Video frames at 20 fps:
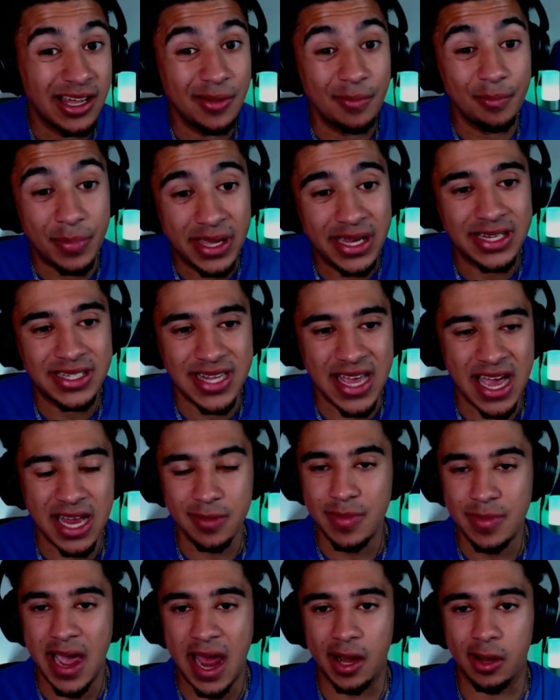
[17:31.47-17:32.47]
Big Ten
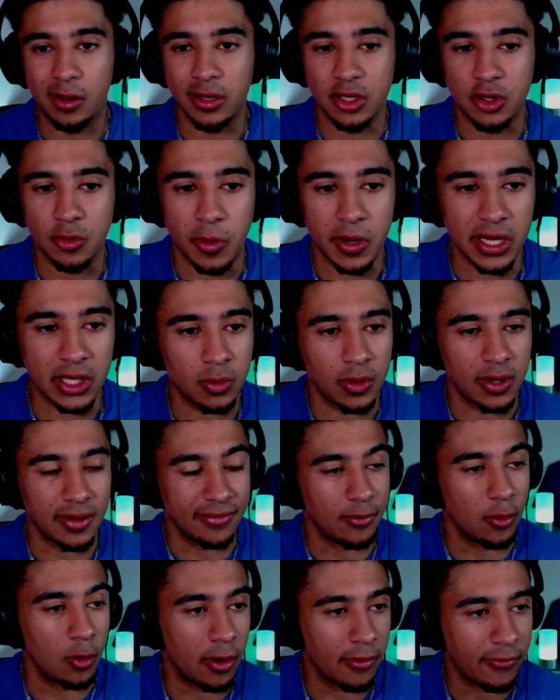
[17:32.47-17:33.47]
battle in
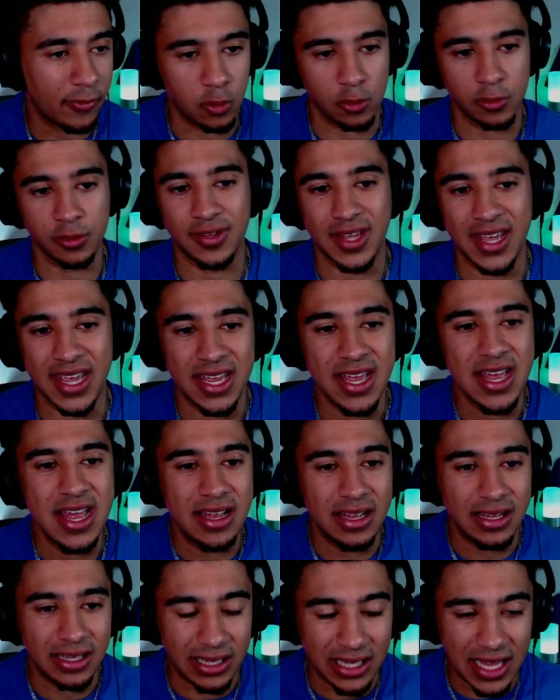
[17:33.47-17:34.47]
2024. Of course, a
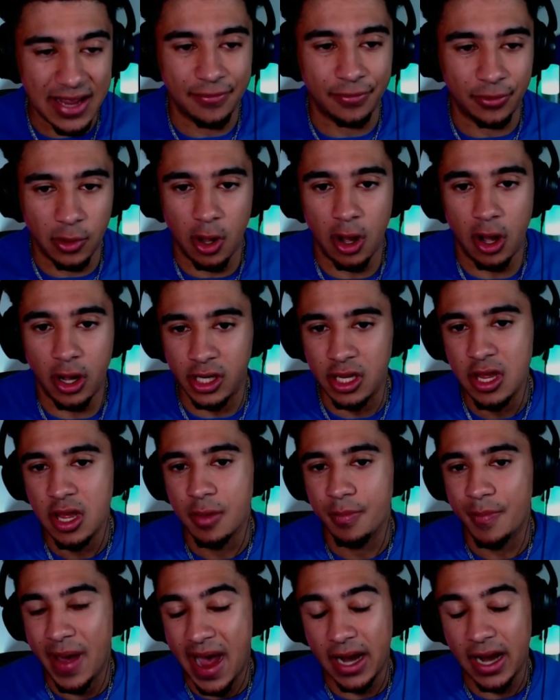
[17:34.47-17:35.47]
lifelong
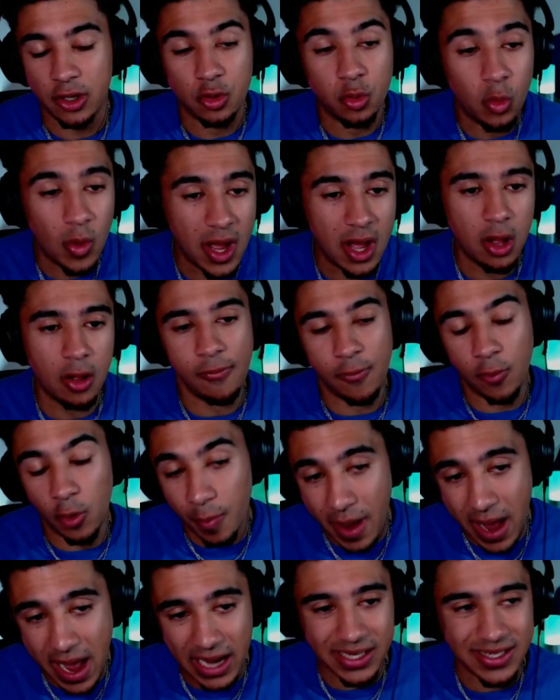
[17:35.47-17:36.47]
Pac-12 or
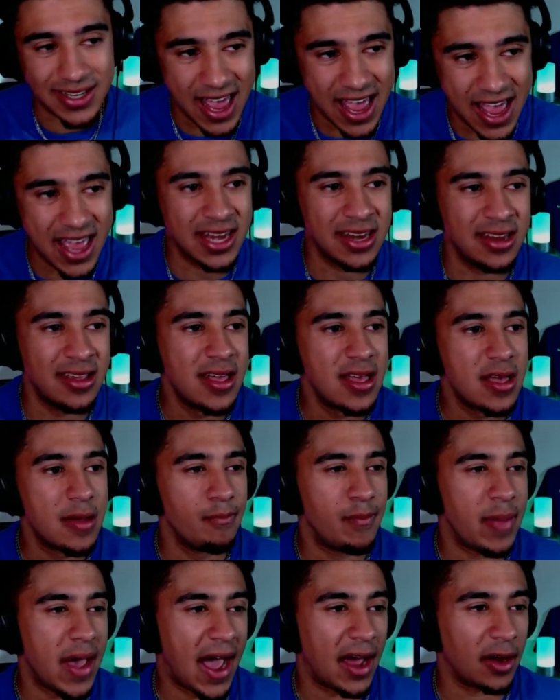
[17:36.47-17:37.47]
Pac-10
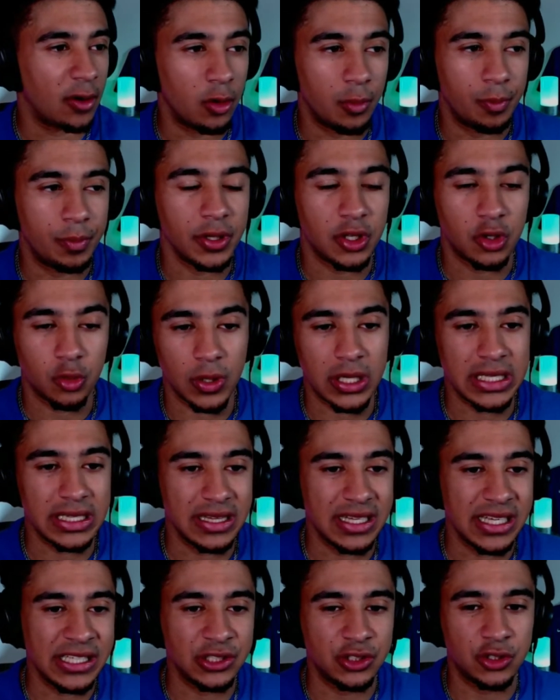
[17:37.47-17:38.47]
battle between
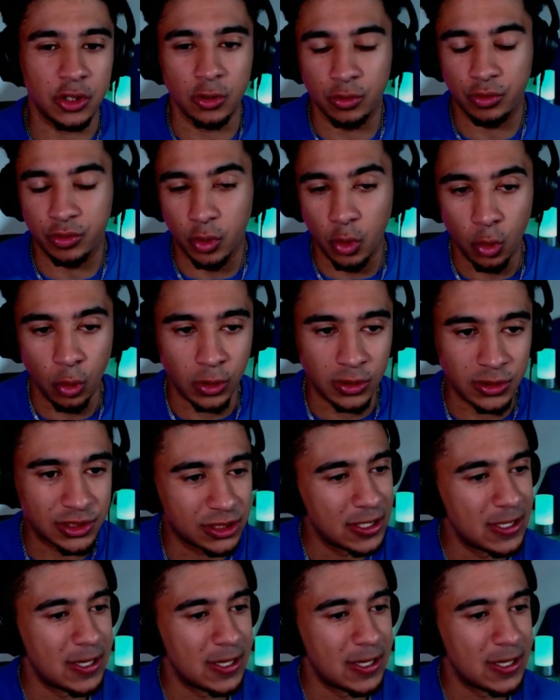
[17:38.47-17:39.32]
these two schools.